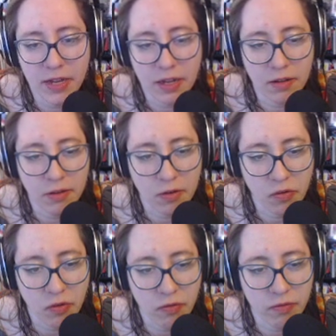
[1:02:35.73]
They're
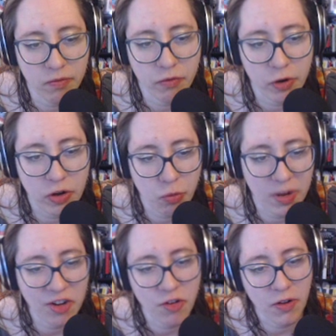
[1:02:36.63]
also very
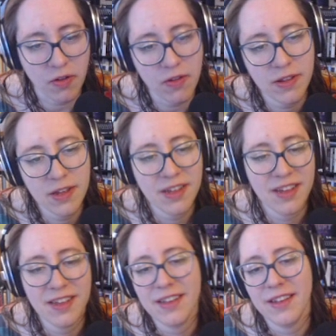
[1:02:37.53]
directional.
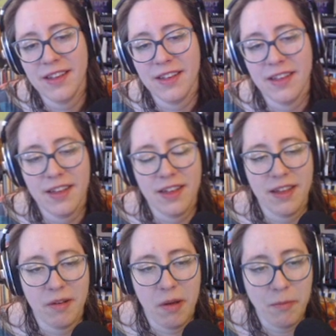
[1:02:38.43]

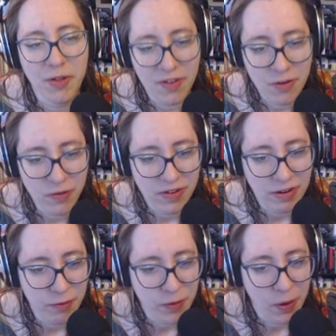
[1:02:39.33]
And what's
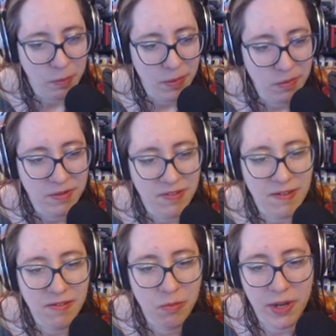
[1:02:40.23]
interesting for our
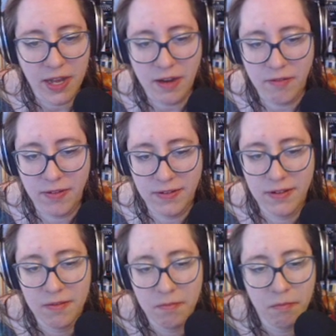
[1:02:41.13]
purposes, we kind of
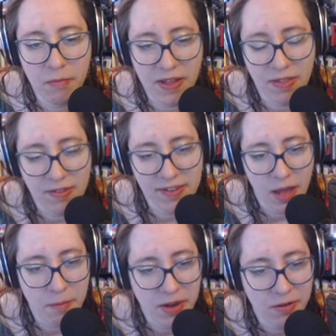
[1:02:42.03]
made this
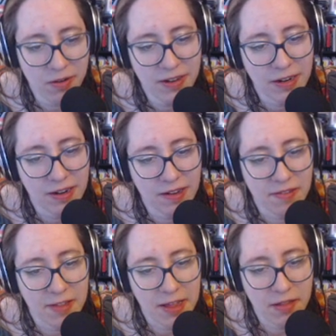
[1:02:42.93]
comment earlier,
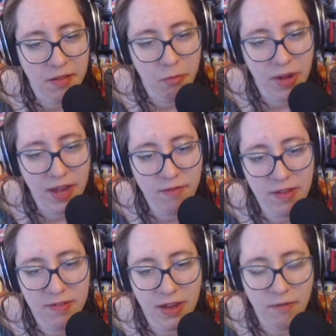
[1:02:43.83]
is that we have
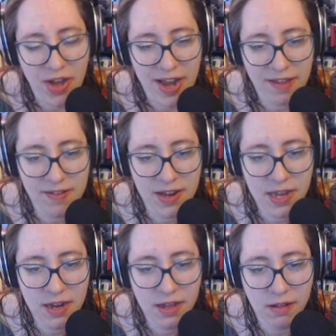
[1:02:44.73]
these kind of
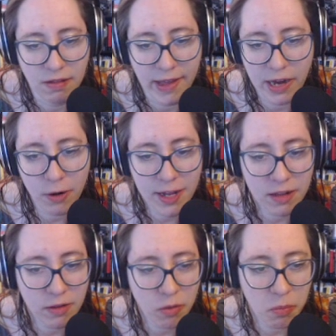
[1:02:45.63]
nested
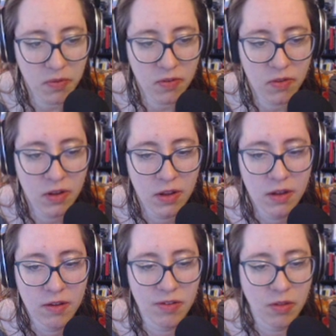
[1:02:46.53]
layering loops.
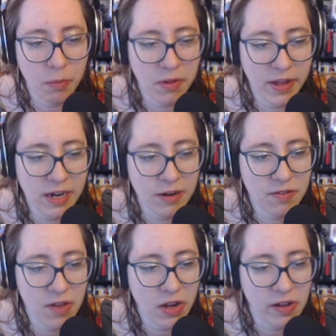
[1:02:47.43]
So the player
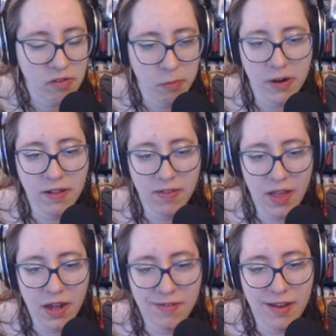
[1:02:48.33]
is going to experience
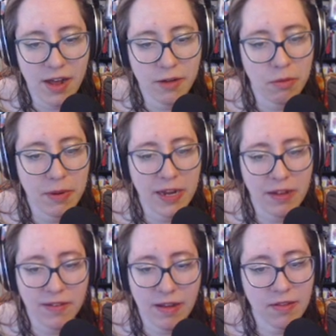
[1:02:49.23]
that as a
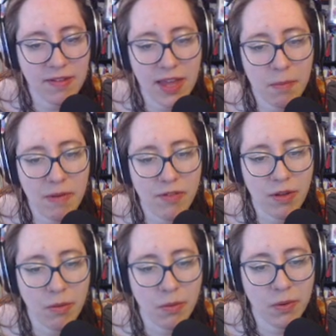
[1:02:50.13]
non-repeating soundscape, even
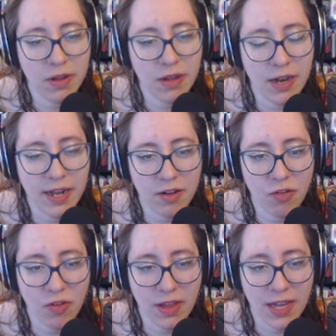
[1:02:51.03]
though it
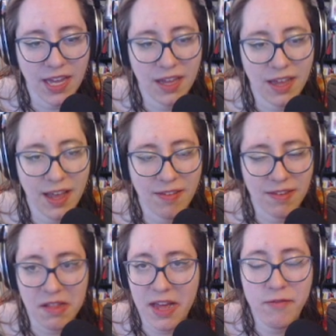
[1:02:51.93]
actually has a
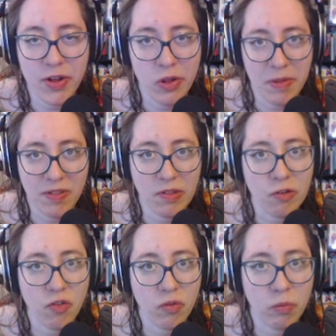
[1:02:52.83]
lot of elements. They're
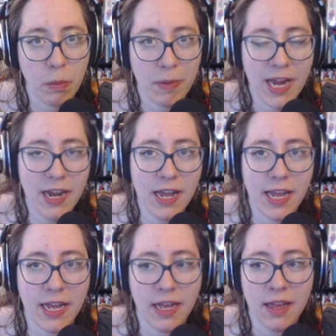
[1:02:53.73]
just
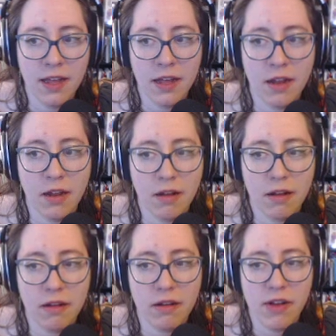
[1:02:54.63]
repeating,
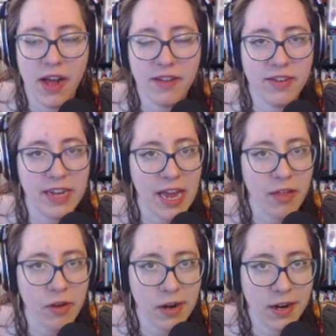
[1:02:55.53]
not
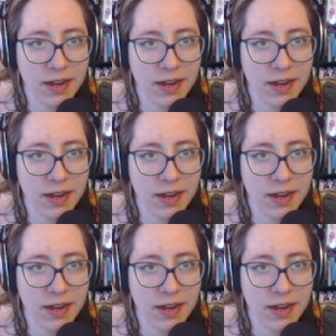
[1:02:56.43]
together.